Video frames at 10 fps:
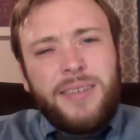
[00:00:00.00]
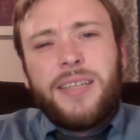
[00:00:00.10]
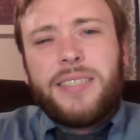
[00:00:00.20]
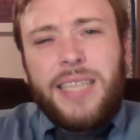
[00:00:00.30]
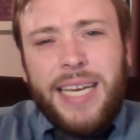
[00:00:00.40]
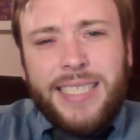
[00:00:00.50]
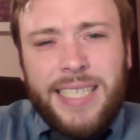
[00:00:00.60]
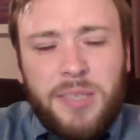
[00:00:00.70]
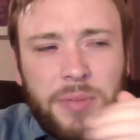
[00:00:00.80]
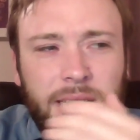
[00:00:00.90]
Doesn't like his
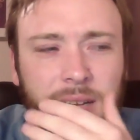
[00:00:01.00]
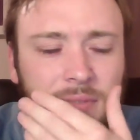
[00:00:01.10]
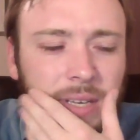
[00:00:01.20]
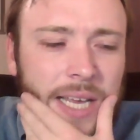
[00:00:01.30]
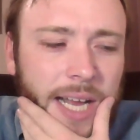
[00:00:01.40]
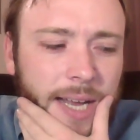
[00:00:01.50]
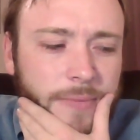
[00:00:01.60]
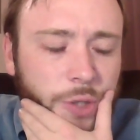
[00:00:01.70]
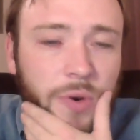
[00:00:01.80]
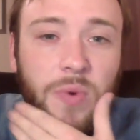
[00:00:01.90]
discipline enough.
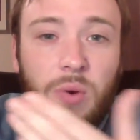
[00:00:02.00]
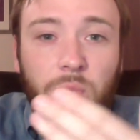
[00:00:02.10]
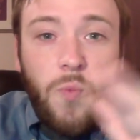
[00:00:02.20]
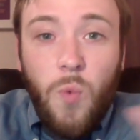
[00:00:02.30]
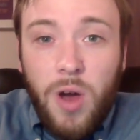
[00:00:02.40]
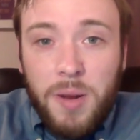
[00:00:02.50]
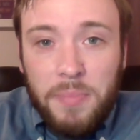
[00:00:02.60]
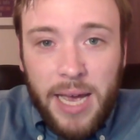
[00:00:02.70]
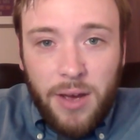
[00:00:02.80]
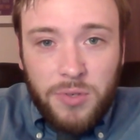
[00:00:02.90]
So we wrote one
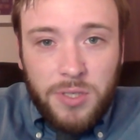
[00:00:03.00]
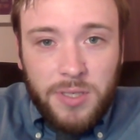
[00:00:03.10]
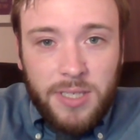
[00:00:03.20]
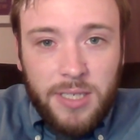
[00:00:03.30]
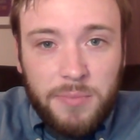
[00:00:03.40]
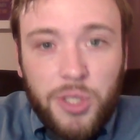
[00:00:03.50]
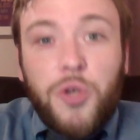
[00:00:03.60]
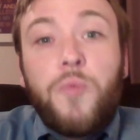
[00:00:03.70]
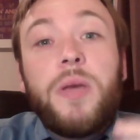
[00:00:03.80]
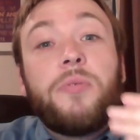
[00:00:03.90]
about
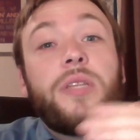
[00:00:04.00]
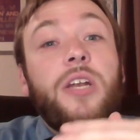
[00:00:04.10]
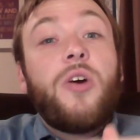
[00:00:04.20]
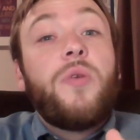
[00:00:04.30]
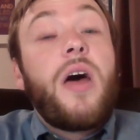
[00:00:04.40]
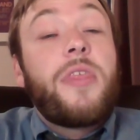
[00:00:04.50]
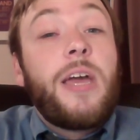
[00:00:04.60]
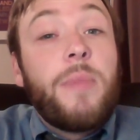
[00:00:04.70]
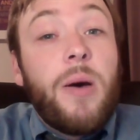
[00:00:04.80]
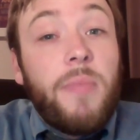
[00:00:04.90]
2 people that know
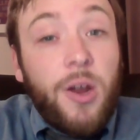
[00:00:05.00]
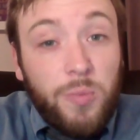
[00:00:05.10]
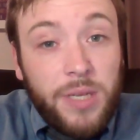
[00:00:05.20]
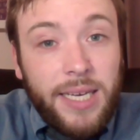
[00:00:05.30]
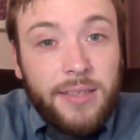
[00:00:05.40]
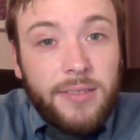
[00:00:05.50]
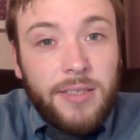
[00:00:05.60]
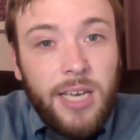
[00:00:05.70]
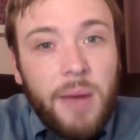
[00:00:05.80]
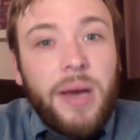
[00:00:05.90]
nothing about model planes,
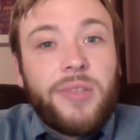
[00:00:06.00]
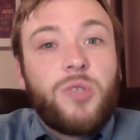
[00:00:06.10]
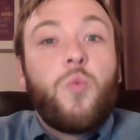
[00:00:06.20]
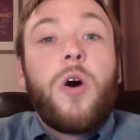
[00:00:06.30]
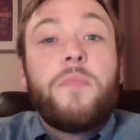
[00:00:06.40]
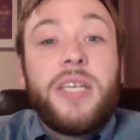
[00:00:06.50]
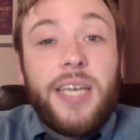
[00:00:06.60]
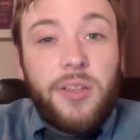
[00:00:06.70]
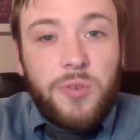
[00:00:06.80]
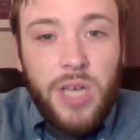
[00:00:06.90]
about this one
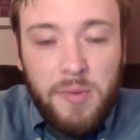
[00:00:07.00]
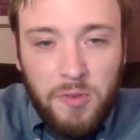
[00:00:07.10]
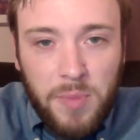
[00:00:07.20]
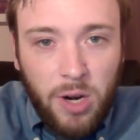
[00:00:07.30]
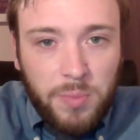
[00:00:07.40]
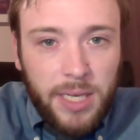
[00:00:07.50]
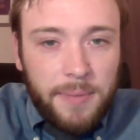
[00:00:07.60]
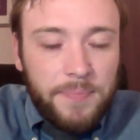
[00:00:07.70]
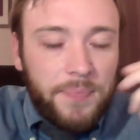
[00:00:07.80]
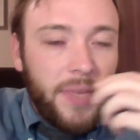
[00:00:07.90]
particular type of model
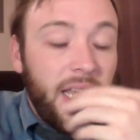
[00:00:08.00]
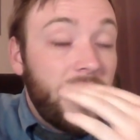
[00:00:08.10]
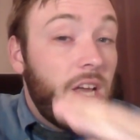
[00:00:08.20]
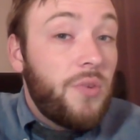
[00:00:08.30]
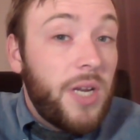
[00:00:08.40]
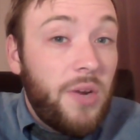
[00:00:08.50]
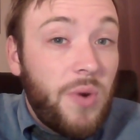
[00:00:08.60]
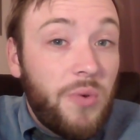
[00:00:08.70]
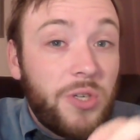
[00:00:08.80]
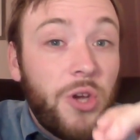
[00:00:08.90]
plane. And the other one he
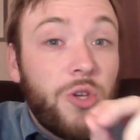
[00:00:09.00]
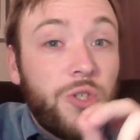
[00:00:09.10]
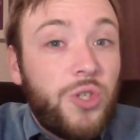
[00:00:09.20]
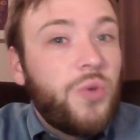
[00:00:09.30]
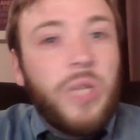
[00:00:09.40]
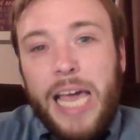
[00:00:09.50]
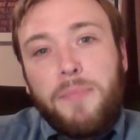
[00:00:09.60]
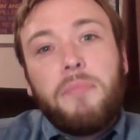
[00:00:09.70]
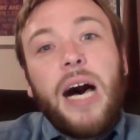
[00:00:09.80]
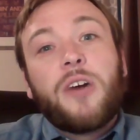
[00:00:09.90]
wrote 2
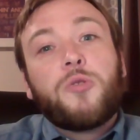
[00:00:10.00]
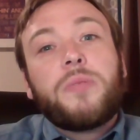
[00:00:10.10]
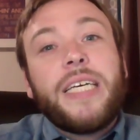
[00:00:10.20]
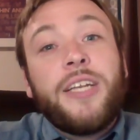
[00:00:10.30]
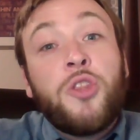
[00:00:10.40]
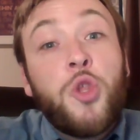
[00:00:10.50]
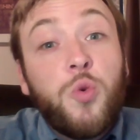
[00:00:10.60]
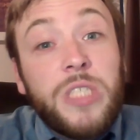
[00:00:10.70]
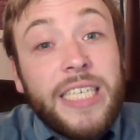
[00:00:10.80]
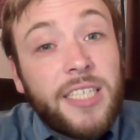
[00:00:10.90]
like model plane
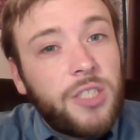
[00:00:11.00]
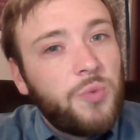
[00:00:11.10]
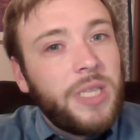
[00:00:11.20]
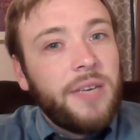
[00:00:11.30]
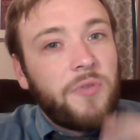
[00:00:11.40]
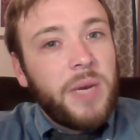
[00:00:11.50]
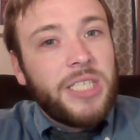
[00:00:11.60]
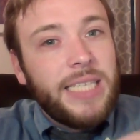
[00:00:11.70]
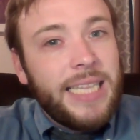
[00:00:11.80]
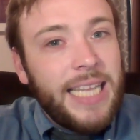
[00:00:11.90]
enthusiasts with the
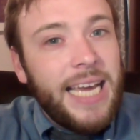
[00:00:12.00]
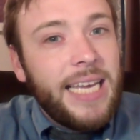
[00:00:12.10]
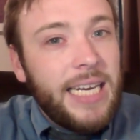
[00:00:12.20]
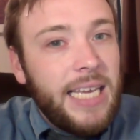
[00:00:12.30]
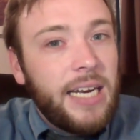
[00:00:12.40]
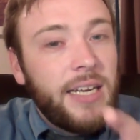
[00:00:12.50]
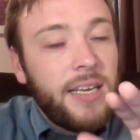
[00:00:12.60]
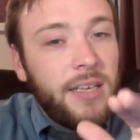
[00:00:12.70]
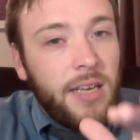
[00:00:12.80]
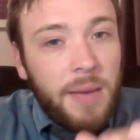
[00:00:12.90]
information that they needed
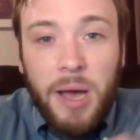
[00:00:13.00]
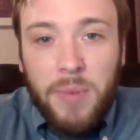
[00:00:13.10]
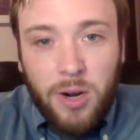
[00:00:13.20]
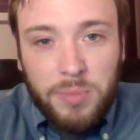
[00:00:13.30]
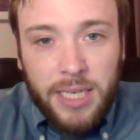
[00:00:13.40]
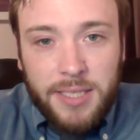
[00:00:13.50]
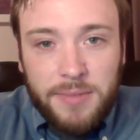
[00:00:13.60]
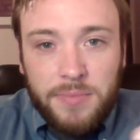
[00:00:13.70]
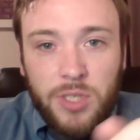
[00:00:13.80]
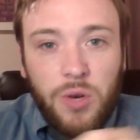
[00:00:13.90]
about model
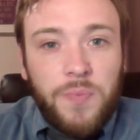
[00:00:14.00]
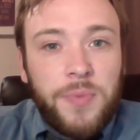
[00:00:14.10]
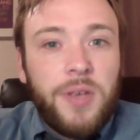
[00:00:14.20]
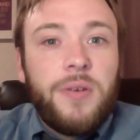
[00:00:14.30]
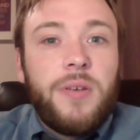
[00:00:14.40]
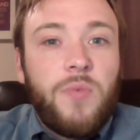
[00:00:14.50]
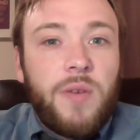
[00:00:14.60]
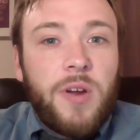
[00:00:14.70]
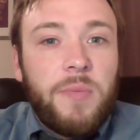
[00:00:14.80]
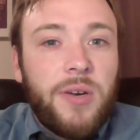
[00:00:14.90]
planes. So
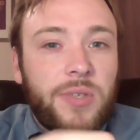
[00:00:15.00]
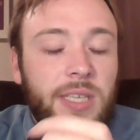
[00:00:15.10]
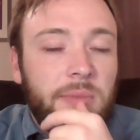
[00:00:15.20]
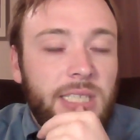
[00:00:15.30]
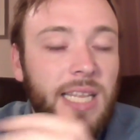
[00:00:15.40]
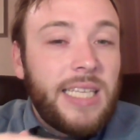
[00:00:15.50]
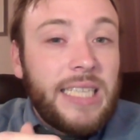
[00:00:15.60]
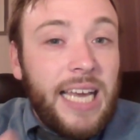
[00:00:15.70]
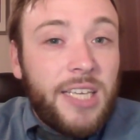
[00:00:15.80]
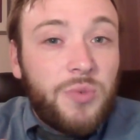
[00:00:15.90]
one of our major assignments. And then the
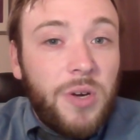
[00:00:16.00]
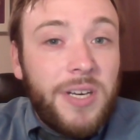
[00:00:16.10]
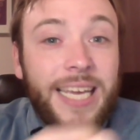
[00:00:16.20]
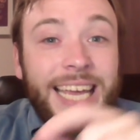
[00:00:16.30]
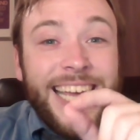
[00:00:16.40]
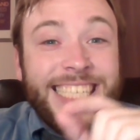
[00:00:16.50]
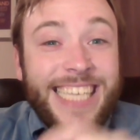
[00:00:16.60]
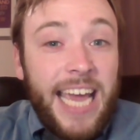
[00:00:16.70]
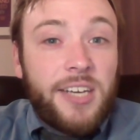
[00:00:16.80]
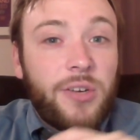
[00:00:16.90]
last one is
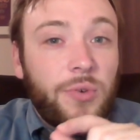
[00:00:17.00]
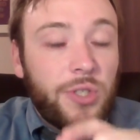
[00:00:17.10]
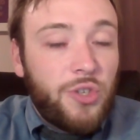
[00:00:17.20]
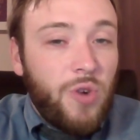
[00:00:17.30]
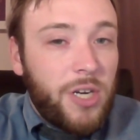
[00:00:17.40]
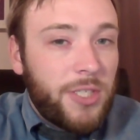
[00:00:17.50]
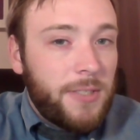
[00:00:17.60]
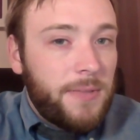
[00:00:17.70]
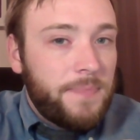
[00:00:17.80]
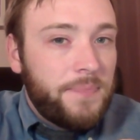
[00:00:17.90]
technical
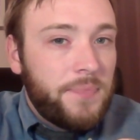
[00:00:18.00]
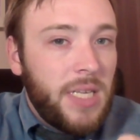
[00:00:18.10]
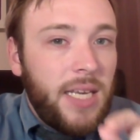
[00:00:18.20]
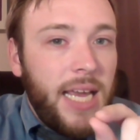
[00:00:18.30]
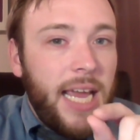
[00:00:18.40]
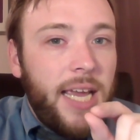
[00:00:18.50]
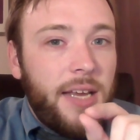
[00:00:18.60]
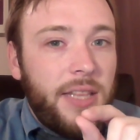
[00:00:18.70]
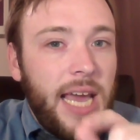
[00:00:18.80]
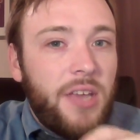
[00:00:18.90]
instructions.
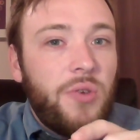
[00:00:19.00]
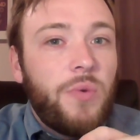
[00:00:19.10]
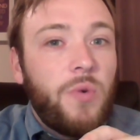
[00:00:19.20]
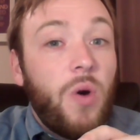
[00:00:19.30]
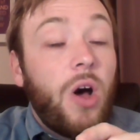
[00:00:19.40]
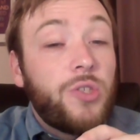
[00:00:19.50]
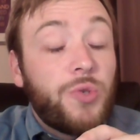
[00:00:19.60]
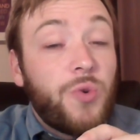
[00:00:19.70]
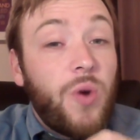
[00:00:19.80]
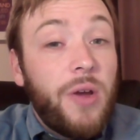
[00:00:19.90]
And that unit will
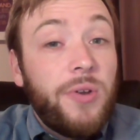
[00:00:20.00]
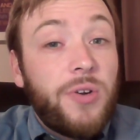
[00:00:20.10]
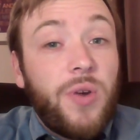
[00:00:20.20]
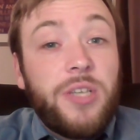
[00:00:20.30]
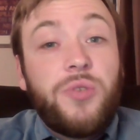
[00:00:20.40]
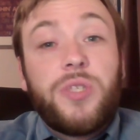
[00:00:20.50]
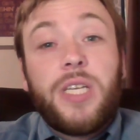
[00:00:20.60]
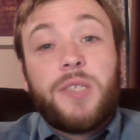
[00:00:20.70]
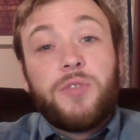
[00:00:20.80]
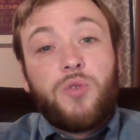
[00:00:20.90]
also require you to create 2
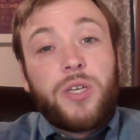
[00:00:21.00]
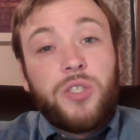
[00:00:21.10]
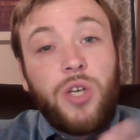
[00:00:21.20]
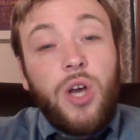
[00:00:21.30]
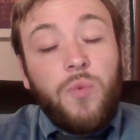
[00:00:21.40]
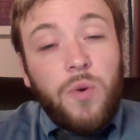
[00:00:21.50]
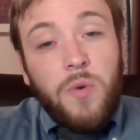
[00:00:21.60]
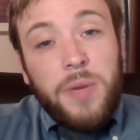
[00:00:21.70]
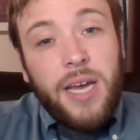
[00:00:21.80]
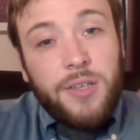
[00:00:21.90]
sets of instructions. One
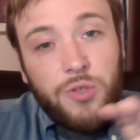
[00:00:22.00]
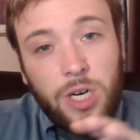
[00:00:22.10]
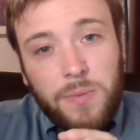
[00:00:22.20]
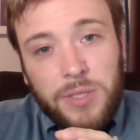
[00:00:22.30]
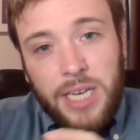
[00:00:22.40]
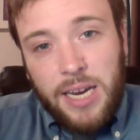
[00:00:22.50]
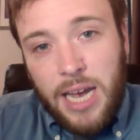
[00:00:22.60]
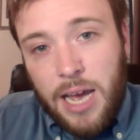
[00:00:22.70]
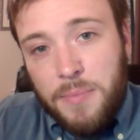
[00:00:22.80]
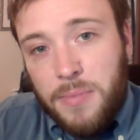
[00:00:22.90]
will be on
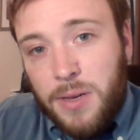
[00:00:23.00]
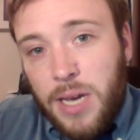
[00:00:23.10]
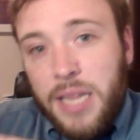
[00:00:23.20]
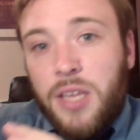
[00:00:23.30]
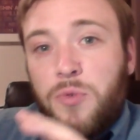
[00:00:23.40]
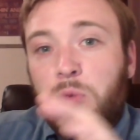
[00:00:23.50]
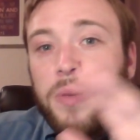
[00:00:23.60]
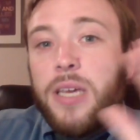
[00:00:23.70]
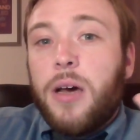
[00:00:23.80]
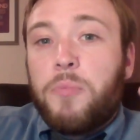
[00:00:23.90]
Instructables.com, and the other will
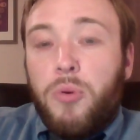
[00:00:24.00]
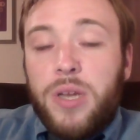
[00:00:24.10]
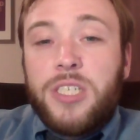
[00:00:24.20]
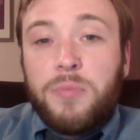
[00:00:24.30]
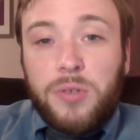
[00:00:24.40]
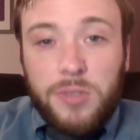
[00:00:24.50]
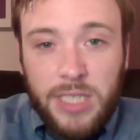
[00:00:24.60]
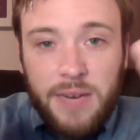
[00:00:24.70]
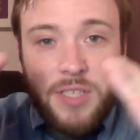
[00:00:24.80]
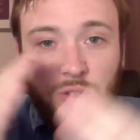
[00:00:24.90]
be a printable
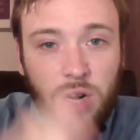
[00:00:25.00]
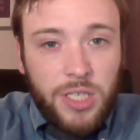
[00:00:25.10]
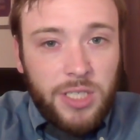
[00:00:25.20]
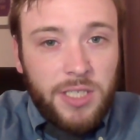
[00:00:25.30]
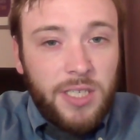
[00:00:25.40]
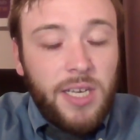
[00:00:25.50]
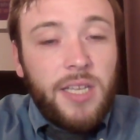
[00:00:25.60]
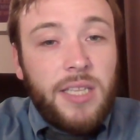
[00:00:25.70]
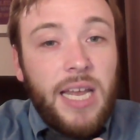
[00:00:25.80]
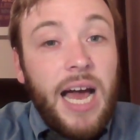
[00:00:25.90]
set of instructions
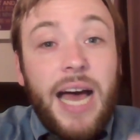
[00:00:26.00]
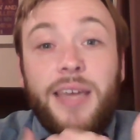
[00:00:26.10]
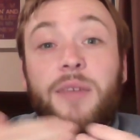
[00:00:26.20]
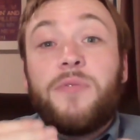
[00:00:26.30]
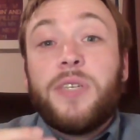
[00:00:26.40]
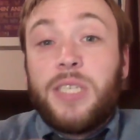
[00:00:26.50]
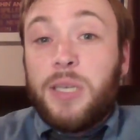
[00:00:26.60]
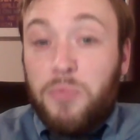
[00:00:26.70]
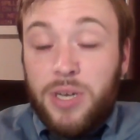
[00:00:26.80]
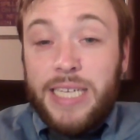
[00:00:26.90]
that I can
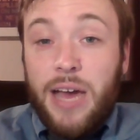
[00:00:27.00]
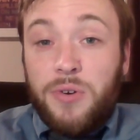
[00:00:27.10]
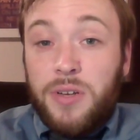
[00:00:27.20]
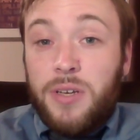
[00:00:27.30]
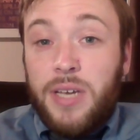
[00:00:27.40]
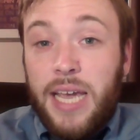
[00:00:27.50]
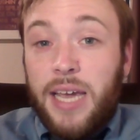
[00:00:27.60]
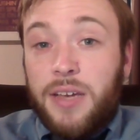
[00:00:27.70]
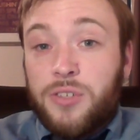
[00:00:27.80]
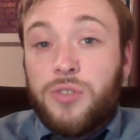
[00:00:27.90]
physically print out
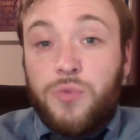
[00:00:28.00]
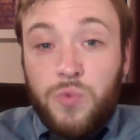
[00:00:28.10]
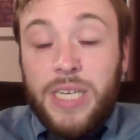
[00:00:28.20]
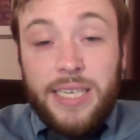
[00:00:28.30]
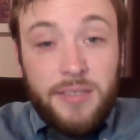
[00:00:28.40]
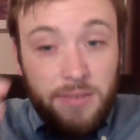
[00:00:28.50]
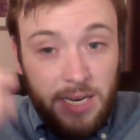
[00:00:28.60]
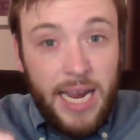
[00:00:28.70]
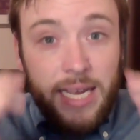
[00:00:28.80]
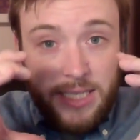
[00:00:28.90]
and read
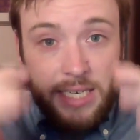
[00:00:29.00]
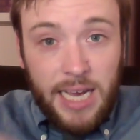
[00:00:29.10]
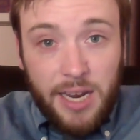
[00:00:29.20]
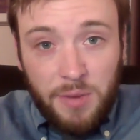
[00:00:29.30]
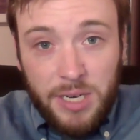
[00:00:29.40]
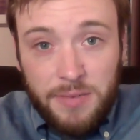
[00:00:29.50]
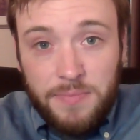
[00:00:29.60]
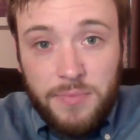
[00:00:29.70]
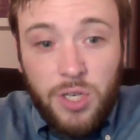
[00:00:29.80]
as a document.